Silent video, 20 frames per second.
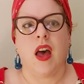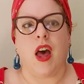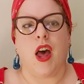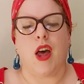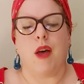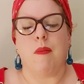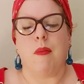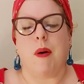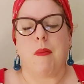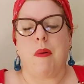
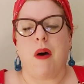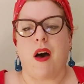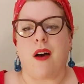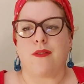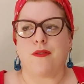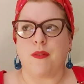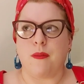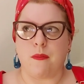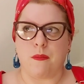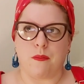
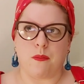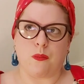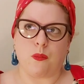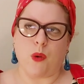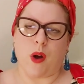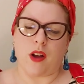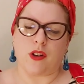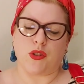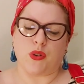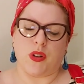apart from
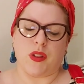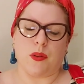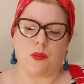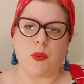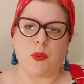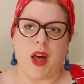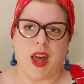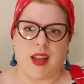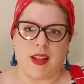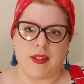where I joined the
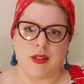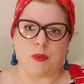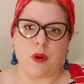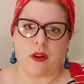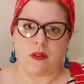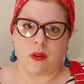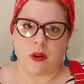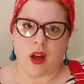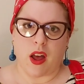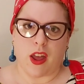waist,
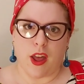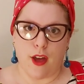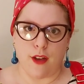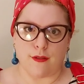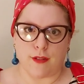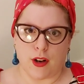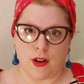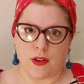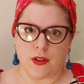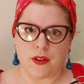where I
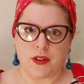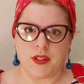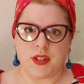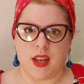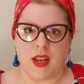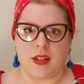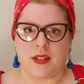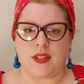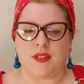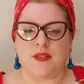overlocked
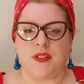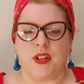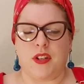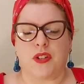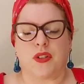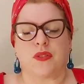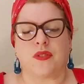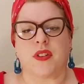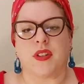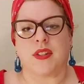it to
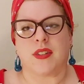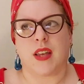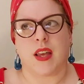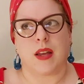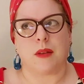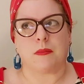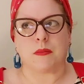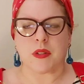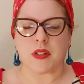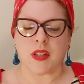finish off the
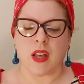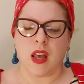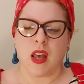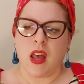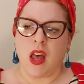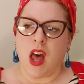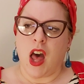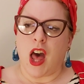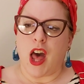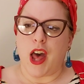seams.
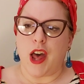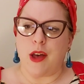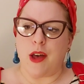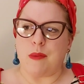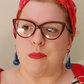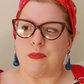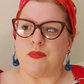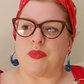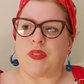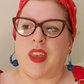
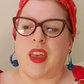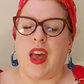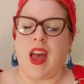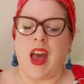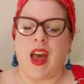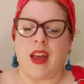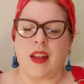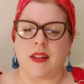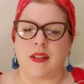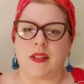
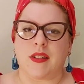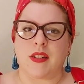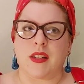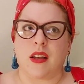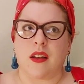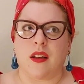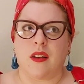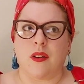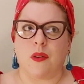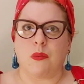And
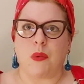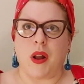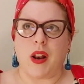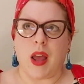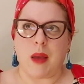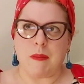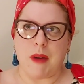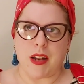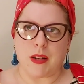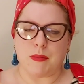when
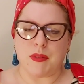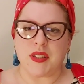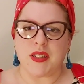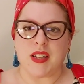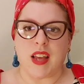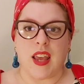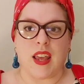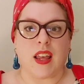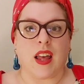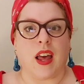I made a
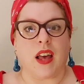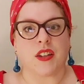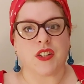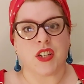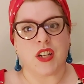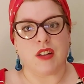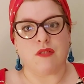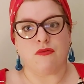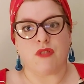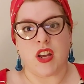mistake, I
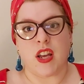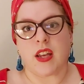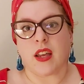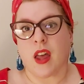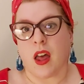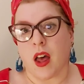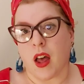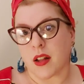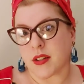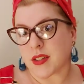actually
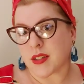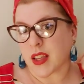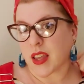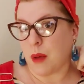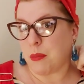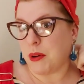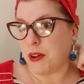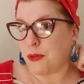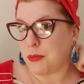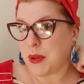recut a
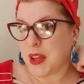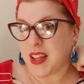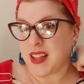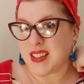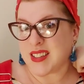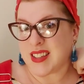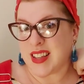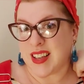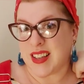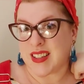couple of
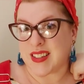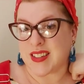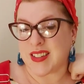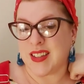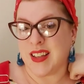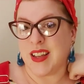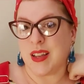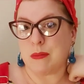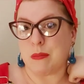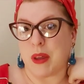
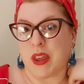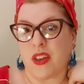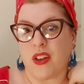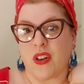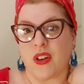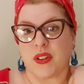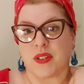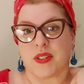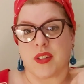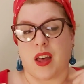pieces
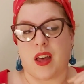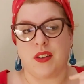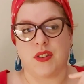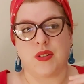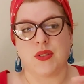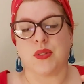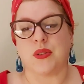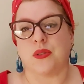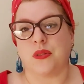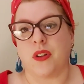because I
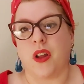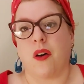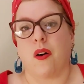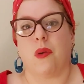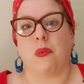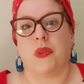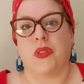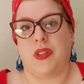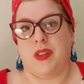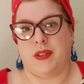just thought, no,
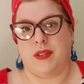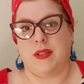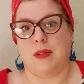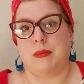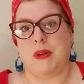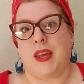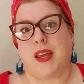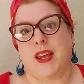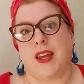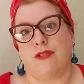I want this to
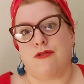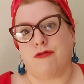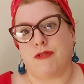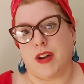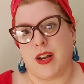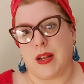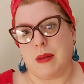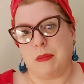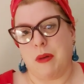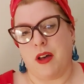be
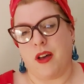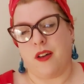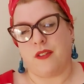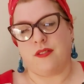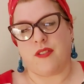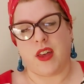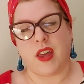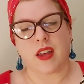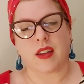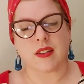really
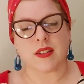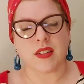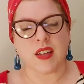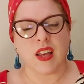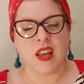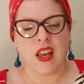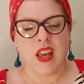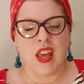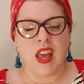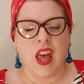perfect.
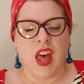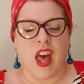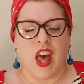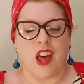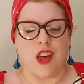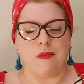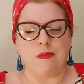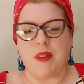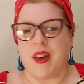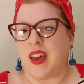
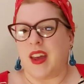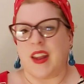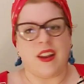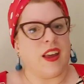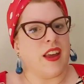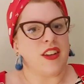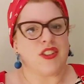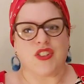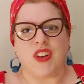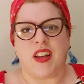And
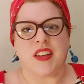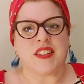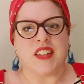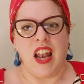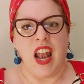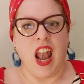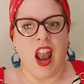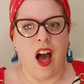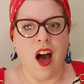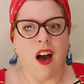I just
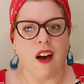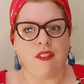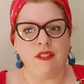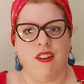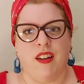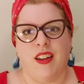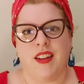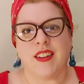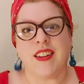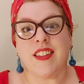
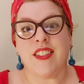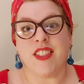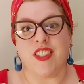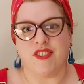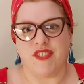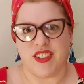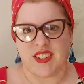love the